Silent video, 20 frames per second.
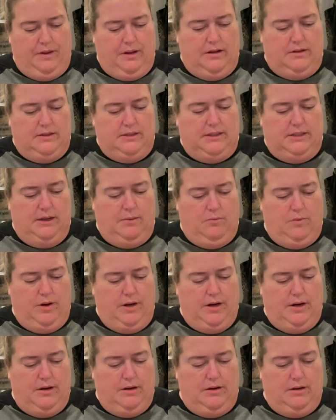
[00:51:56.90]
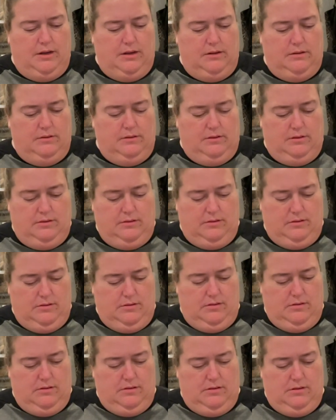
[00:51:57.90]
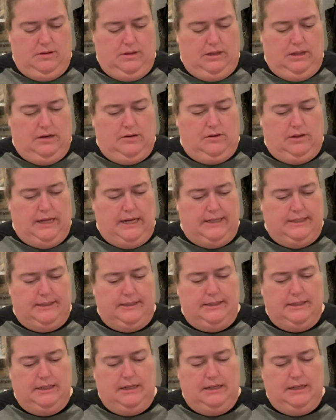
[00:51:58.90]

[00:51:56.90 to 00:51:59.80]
somewhere a little less